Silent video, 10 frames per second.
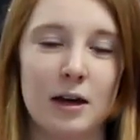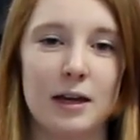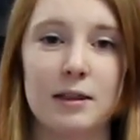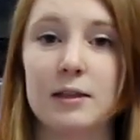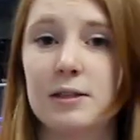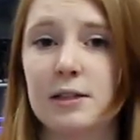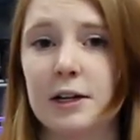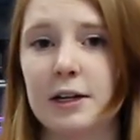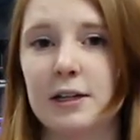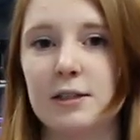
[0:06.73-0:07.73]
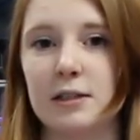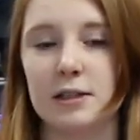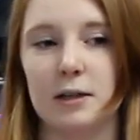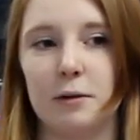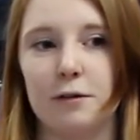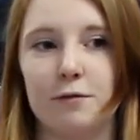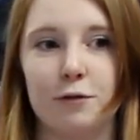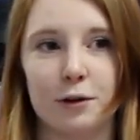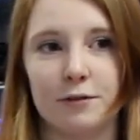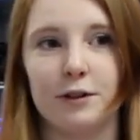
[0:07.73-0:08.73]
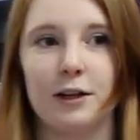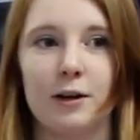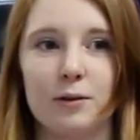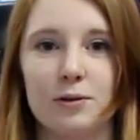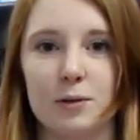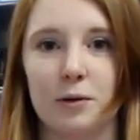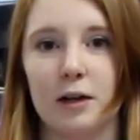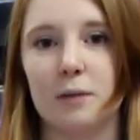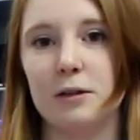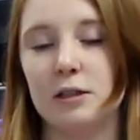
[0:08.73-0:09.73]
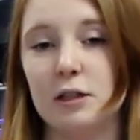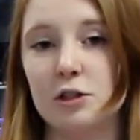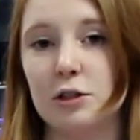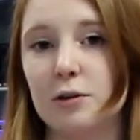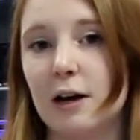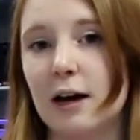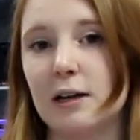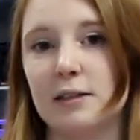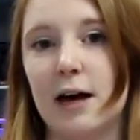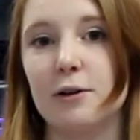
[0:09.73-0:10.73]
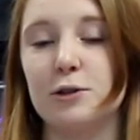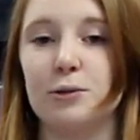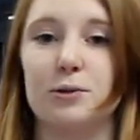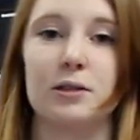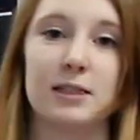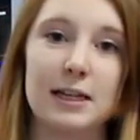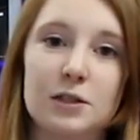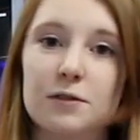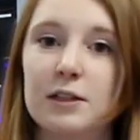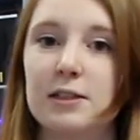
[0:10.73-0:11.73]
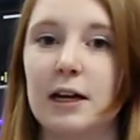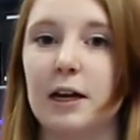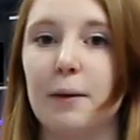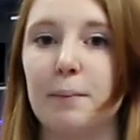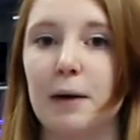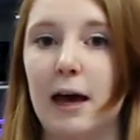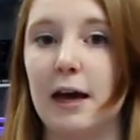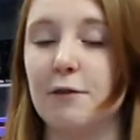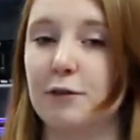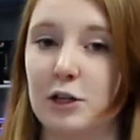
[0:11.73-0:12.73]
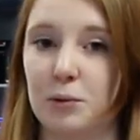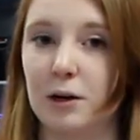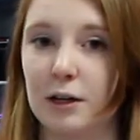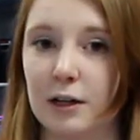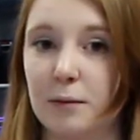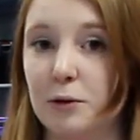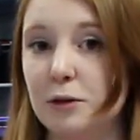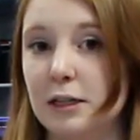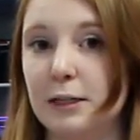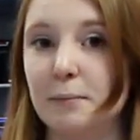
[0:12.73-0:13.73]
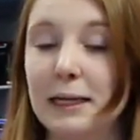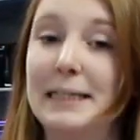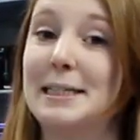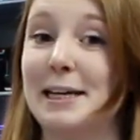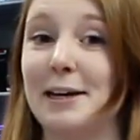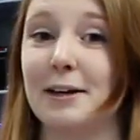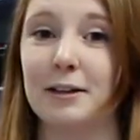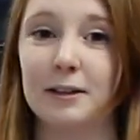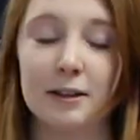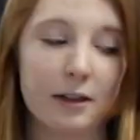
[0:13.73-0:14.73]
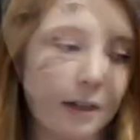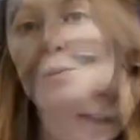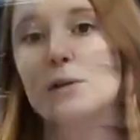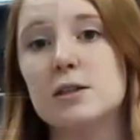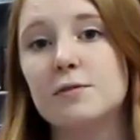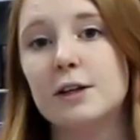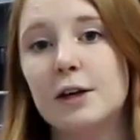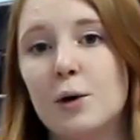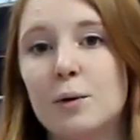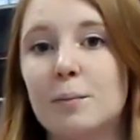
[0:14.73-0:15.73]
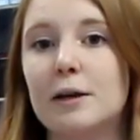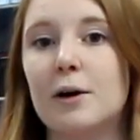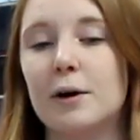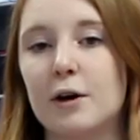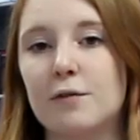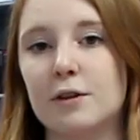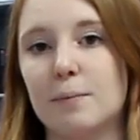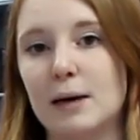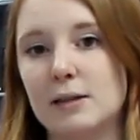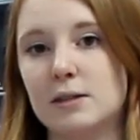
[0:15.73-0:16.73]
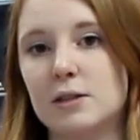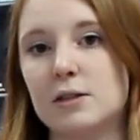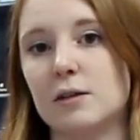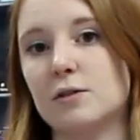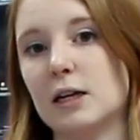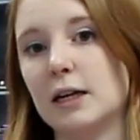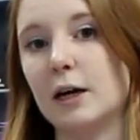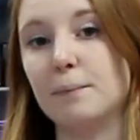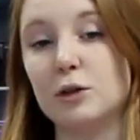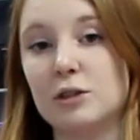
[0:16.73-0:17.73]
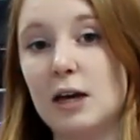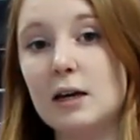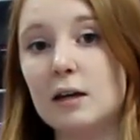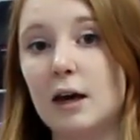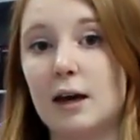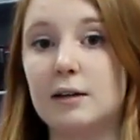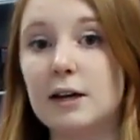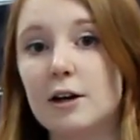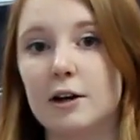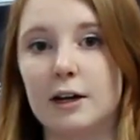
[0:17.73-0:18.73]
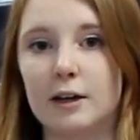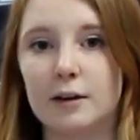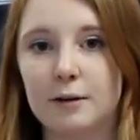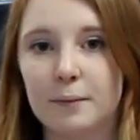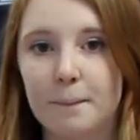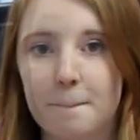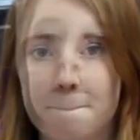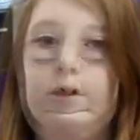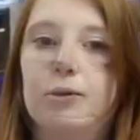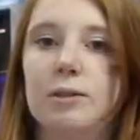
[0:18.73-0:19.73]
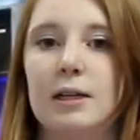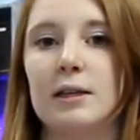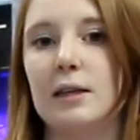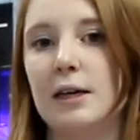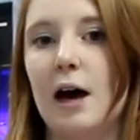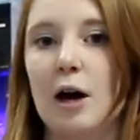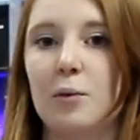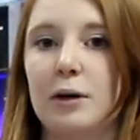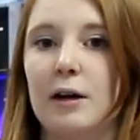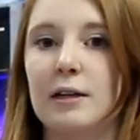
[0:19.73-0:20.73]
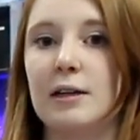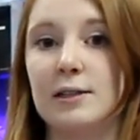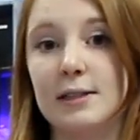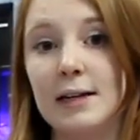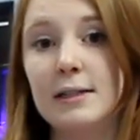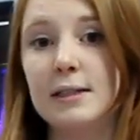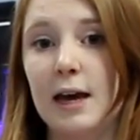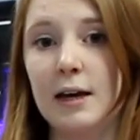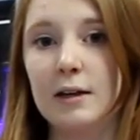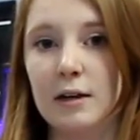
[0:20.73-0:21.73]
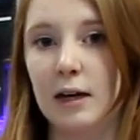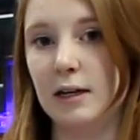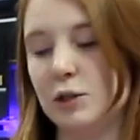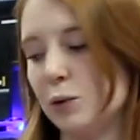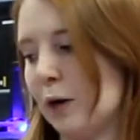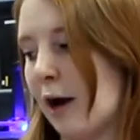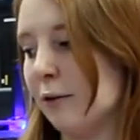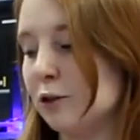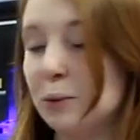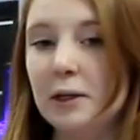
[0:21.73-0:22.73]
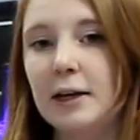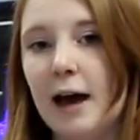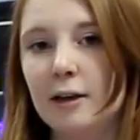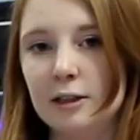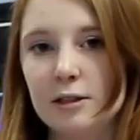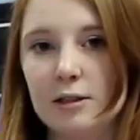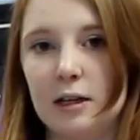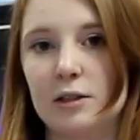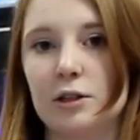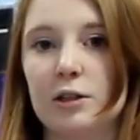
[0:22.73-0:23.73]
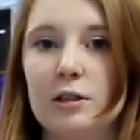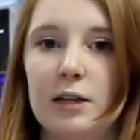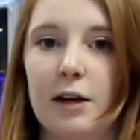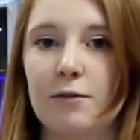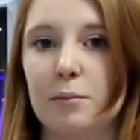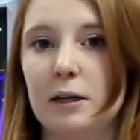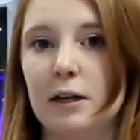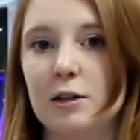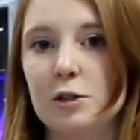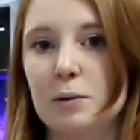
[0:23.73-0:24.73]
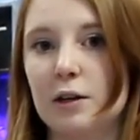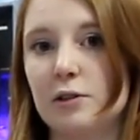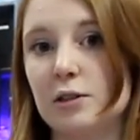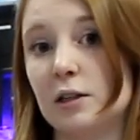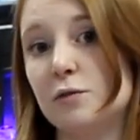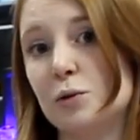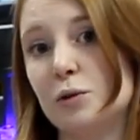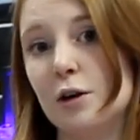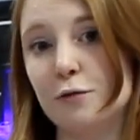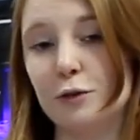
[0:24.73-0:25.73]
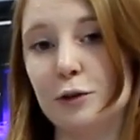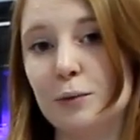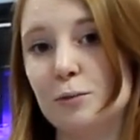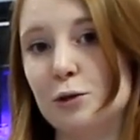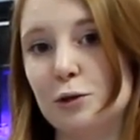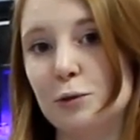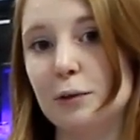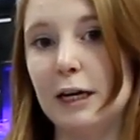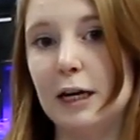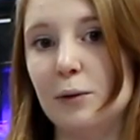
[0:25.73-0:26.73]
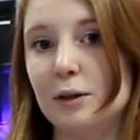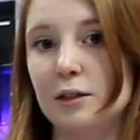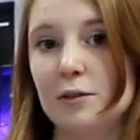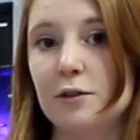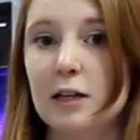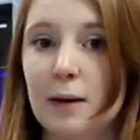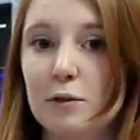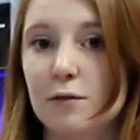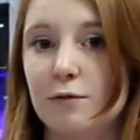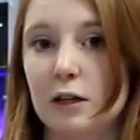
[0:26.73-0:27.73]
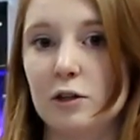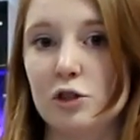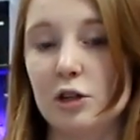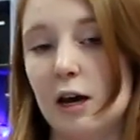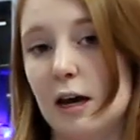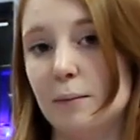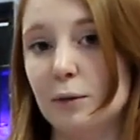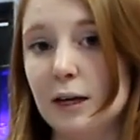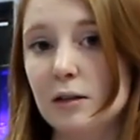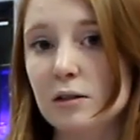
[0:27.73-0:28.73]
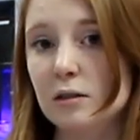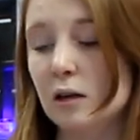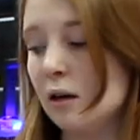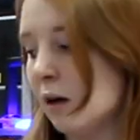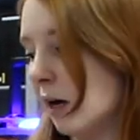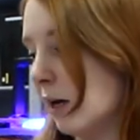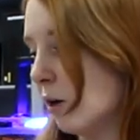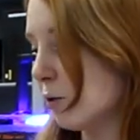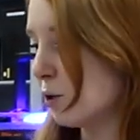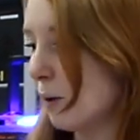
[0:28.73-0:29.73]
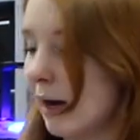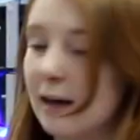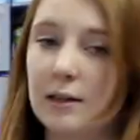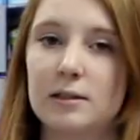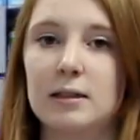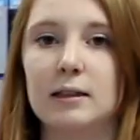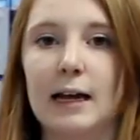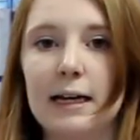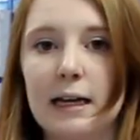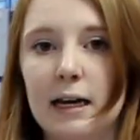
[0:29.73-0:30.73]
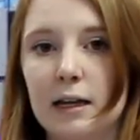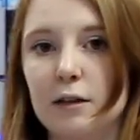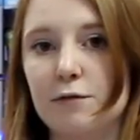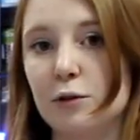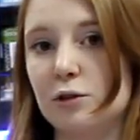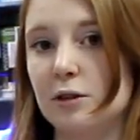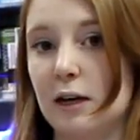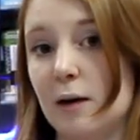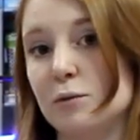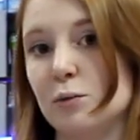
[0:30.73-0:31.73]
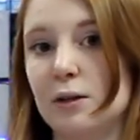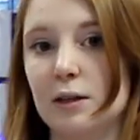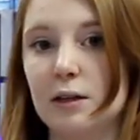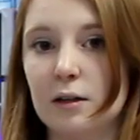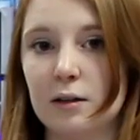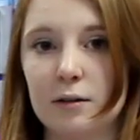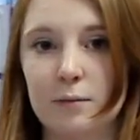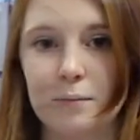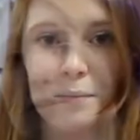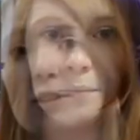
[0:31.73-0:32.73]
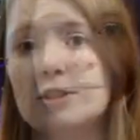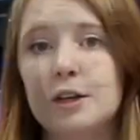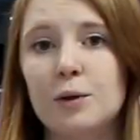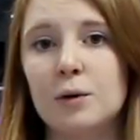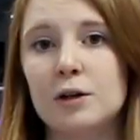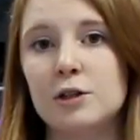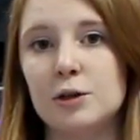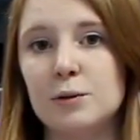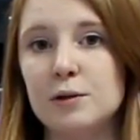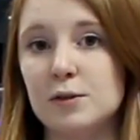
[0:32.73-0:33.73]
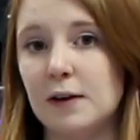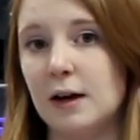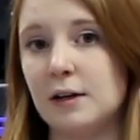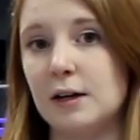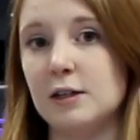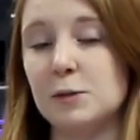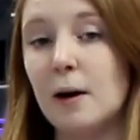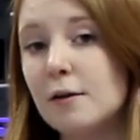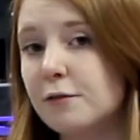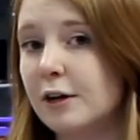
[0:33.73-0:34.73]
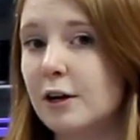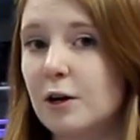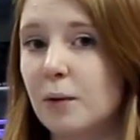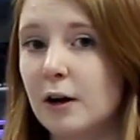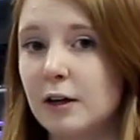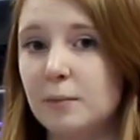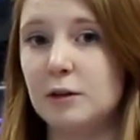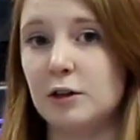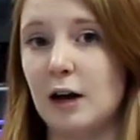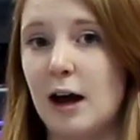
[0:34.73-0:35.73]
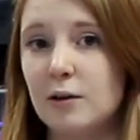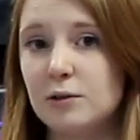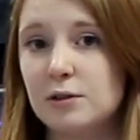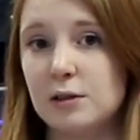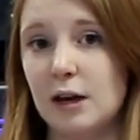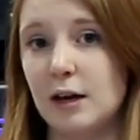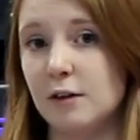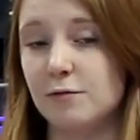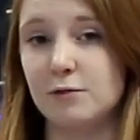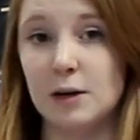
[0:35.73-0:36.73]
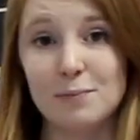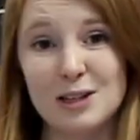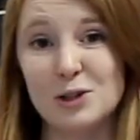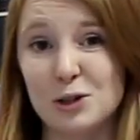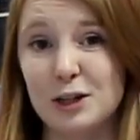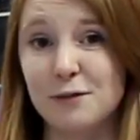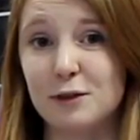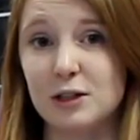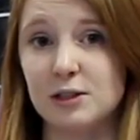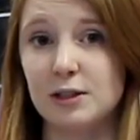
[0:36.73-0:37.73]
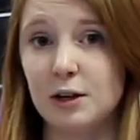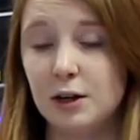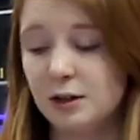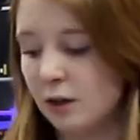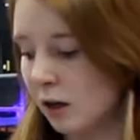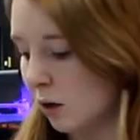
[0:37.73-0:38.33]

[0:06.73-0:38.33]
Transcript: In this series it's going to be 4 videos and we're going to be teaching you guys how to successfully set up a freshwater community planted tank. For this week's video we'll be going over the basics of setting up your tank and decorating. We will be using the Aqueon Ascent tank. It's around 20 gallons and it's a good tank for beginners because it gives you enough room to play with different types of fish and plants, and it also has the light and the filter that comes with it. The first thing you want to do is find a spot for your aquarium in your house and something sturdy for it to sit on.